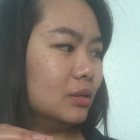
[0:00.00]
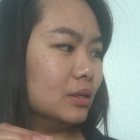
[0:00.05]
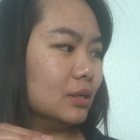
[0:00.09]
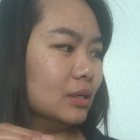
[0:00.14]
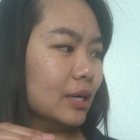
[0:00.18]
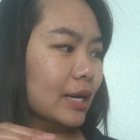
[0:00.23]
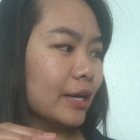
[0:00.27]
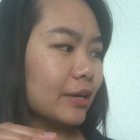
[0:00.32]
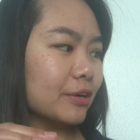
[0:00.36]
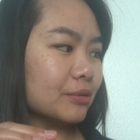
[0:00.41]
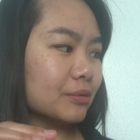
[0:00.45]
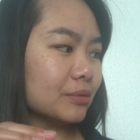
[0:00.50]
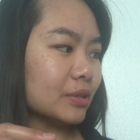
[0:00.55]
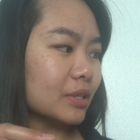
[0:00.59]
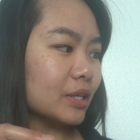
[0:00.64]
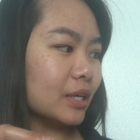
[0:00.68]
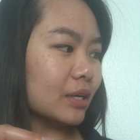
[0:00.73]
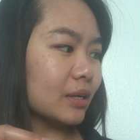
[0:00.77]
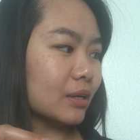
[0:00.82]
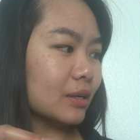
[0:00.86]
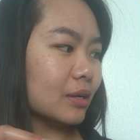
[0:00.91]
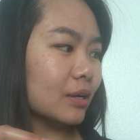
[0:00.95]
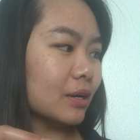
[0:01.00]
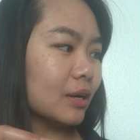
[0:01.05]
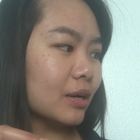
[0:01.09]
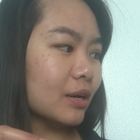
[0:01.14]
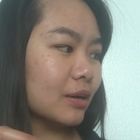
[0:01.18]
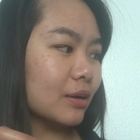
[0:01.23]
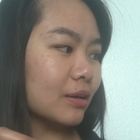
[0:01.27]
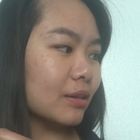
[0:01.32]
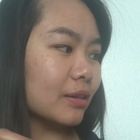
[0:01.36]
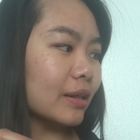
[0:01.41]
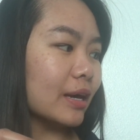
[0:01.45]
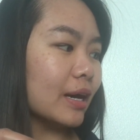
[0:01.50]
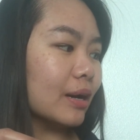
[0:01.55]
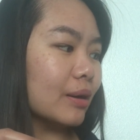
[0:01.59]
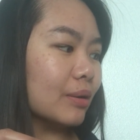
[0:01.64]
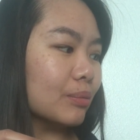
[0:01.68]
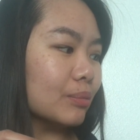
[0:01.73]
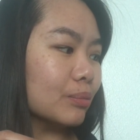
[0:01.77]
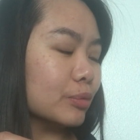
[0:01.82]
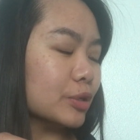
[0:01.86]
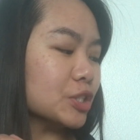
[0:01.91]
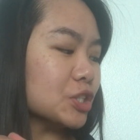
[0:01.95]
I don't think that
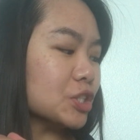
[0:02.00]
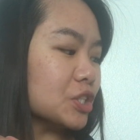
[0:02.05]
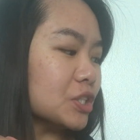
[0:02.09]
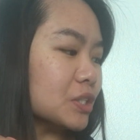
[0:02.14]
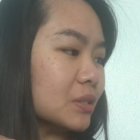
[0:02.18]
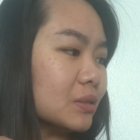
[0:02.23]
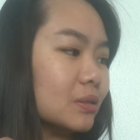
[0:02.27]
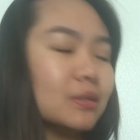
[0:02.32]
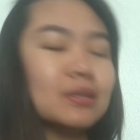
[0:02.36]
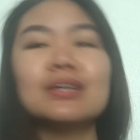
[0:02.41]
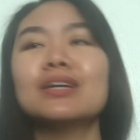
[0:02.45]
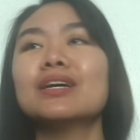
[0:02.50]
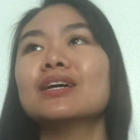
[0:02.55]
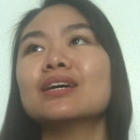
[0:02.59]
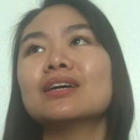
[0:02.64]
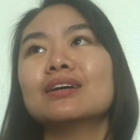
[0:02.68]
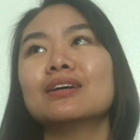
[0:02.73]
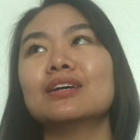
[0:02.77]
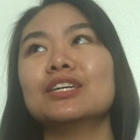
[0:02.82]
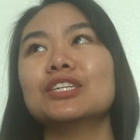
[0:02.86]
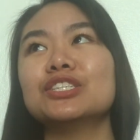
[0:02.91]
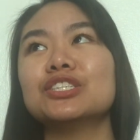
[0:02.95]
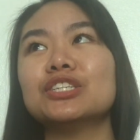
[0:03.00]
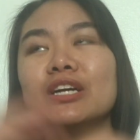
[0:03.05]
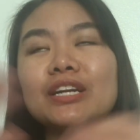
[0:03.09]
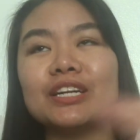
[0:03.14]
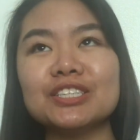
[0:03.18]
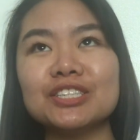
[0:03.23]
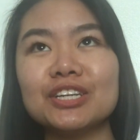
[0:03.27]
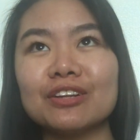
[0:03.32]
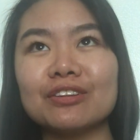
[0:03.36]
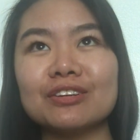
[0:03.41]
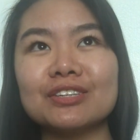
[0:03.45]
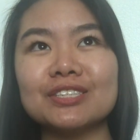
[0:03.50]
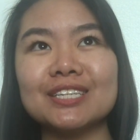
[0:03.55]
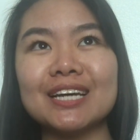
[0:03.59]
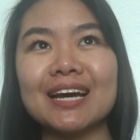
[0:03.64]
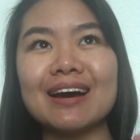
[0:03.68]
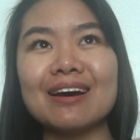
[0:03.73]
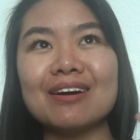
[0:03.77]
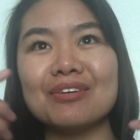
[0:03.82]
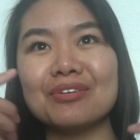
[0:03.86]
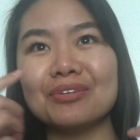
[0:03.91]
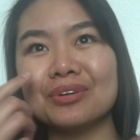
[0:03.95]
we should shut each other
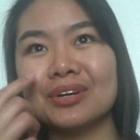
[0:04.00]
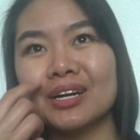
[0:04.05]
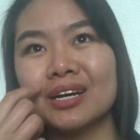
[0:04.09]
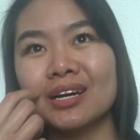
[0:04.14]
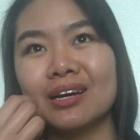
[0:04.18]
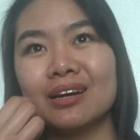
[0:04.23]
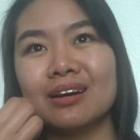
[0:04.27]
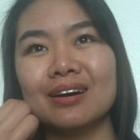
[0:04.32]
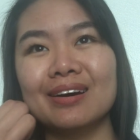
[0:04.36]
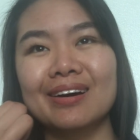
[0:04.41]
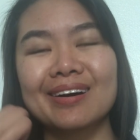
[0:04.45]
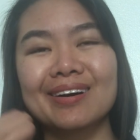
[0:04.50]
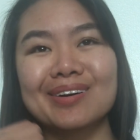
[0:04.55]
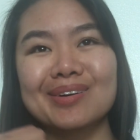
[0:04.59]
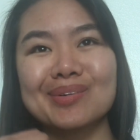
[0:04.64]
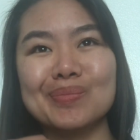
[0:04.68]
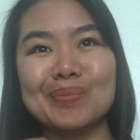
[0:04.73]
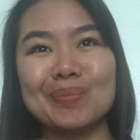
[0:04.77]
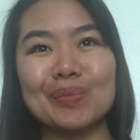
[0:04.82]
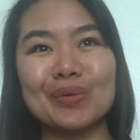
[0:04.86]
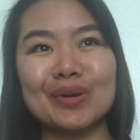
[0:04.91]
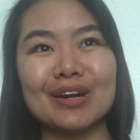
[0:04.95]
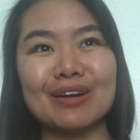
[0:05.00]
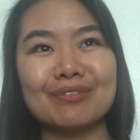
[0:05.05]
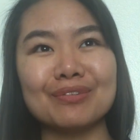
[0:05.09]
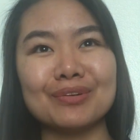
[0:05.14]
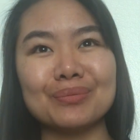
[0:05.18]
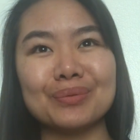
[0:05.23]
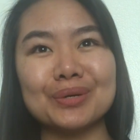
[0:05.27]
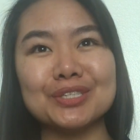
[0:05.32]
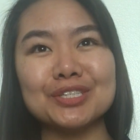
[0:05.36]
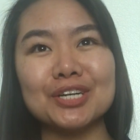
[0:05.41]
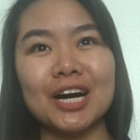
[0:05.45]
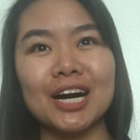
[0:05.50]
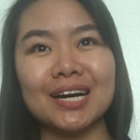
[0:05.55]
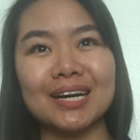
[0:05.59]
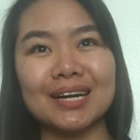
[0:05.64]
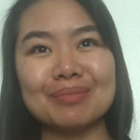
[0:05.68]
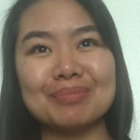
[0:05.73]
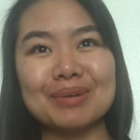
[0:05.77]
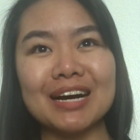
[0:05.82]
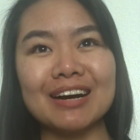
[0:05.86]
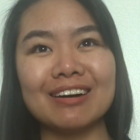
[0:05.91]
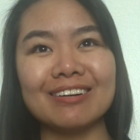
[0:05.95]
down whenever we talk
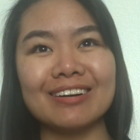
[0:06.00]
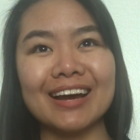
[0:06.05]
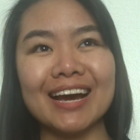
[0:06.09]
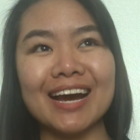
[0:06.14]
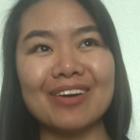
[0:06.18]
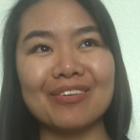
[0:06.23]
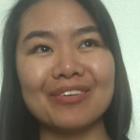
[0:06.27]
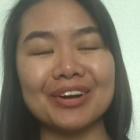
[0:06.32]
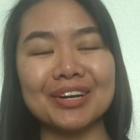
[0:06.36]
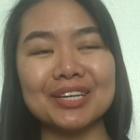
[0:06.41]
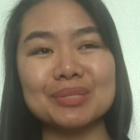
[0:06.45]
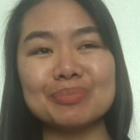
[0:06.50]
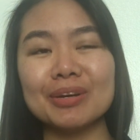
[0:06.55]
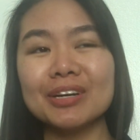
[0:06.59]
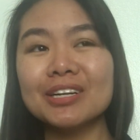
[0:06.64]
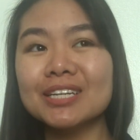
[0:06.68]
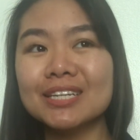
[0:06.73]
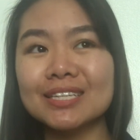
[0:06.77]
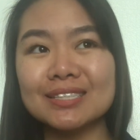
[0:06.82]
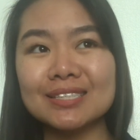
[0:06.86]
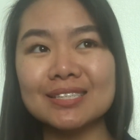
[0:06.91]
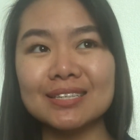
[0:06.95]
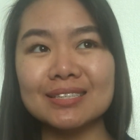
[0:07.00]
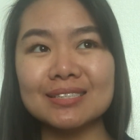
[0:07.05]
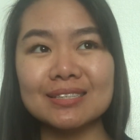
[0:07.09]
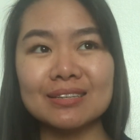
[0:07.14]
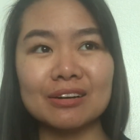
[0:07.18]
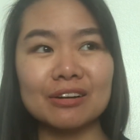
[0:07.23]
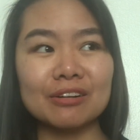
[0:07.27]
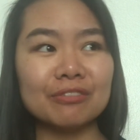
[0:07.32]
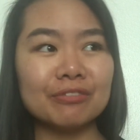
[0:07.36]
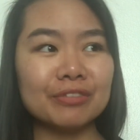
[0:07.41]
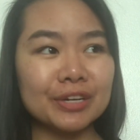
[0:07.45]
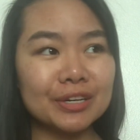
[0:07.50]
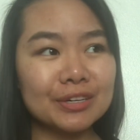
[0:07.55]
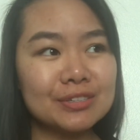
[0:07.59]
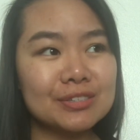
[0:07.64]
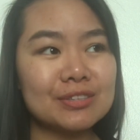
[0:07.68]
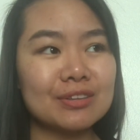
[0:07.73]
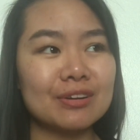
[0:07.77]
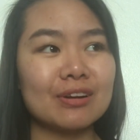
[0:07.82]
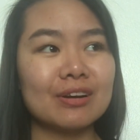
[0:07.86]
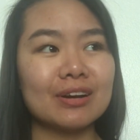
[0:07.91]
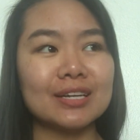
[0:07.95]
about our experiences and our fears
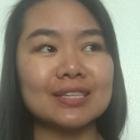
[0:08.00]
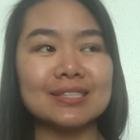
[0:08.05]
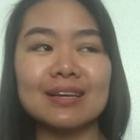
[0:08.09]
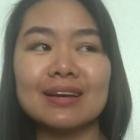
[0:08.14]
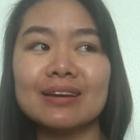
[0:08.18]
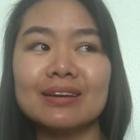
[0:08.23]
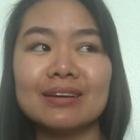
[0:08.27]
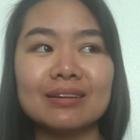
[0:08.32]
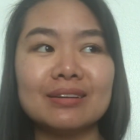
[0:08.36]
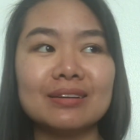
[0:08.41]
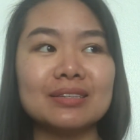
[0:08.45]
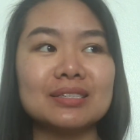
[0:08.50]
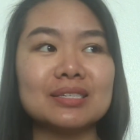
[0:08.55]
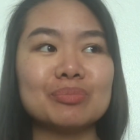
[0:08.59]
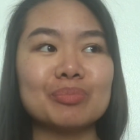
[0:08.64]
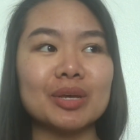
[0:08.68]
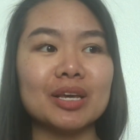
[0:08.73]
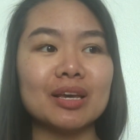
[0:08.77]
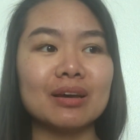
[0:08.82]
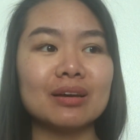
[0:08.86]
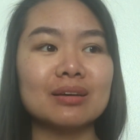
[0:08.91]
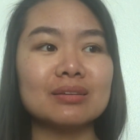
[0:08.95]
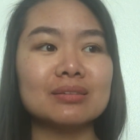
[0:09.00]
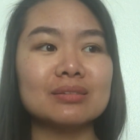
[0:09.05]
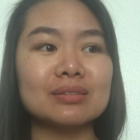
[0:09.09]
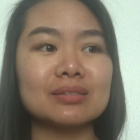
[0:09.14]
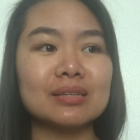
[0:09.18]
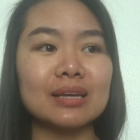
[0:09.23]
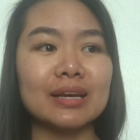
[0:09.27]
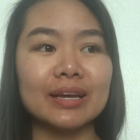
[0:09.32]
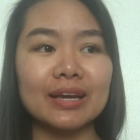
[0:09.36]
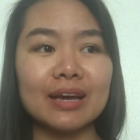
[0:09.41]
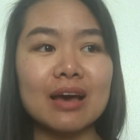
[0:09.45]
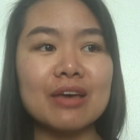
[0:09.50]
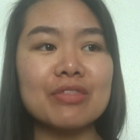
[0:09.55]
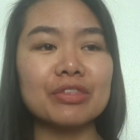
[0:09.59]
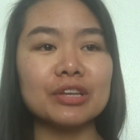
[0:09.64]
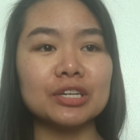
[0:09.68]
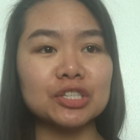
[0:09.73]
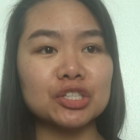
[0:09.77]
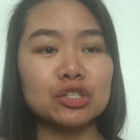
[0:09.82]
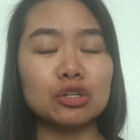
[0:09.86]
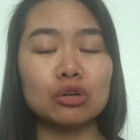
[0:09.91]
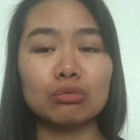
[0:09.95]
and our anxieties, because again,
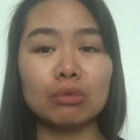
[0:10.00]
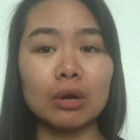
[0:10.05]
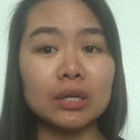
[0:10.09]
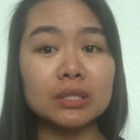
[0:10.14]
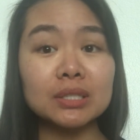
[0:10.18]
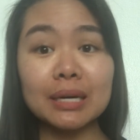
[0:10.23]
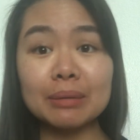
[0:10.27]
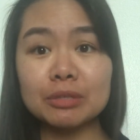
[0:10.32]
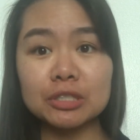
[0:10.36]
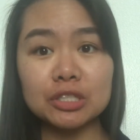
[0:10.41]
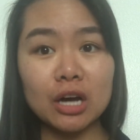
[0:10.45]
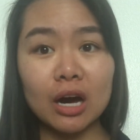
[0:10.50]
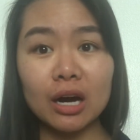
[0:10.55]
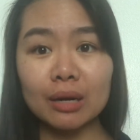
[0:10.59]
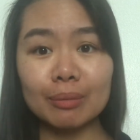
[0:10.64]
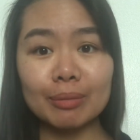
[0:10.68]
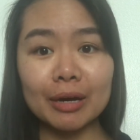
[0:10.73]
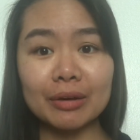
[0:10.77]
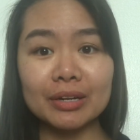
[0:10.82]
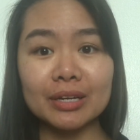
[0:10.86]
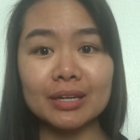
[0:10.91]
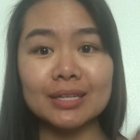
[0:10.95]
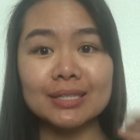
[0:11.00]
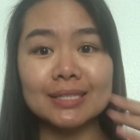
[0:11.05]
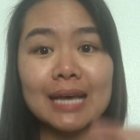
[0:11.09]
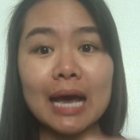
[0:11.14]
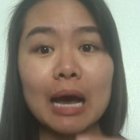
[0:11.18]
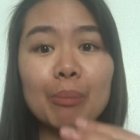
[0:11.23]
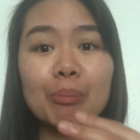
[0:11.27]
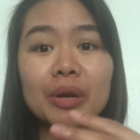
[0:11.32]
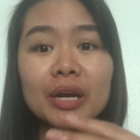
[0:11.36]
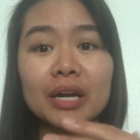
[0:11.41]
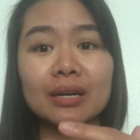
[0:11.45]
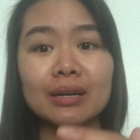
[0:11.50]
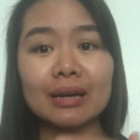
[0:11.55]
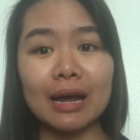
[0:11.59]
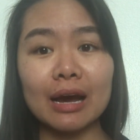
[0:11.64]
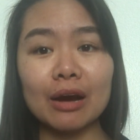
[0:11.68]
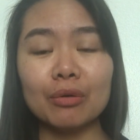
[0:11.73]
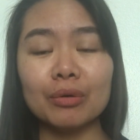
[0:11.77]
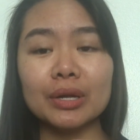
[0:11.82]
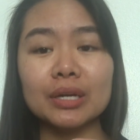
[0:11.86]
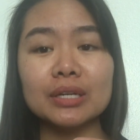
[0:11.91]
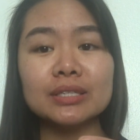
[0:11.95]
there's no wrong time to talk about it. It's happening
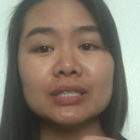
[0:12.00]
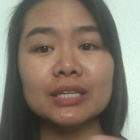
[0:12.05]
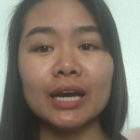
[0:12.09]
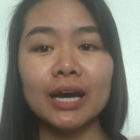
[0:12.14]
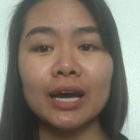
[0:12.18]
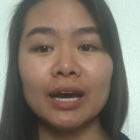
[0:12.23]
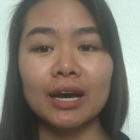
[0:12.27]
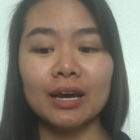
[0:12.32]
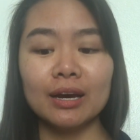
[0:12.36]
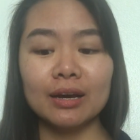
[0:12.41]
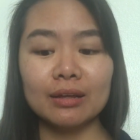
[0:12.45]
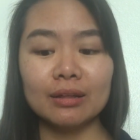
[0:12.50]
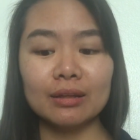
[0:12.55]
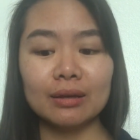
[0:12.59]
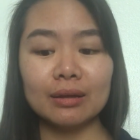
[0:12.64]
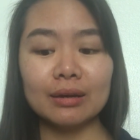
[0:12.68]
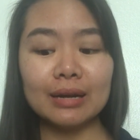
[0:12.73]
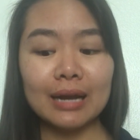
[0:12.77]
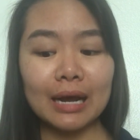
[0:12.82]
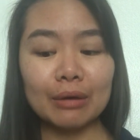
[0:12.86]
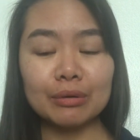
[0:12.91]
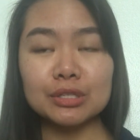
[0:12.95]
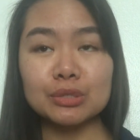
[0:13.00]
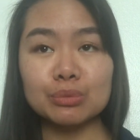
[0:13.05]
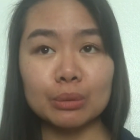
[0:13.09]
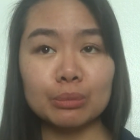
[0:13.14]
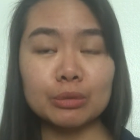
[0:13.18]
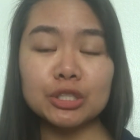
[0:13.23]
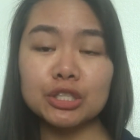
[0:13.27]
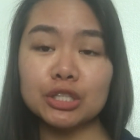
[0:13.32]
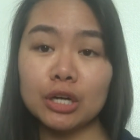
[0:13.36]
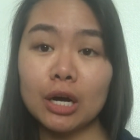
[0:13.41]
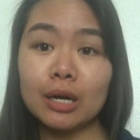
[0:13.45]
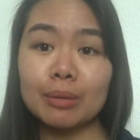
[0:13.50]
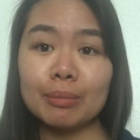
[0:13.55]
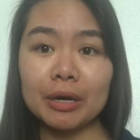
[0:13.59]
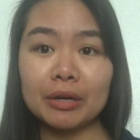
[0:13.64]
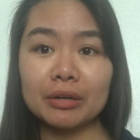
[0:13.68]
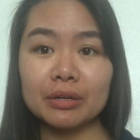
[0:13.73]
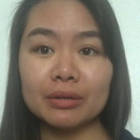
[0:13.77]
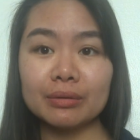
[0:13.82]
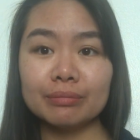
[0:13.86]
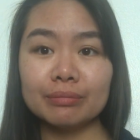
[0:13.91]
now, and now is when we should talk about it.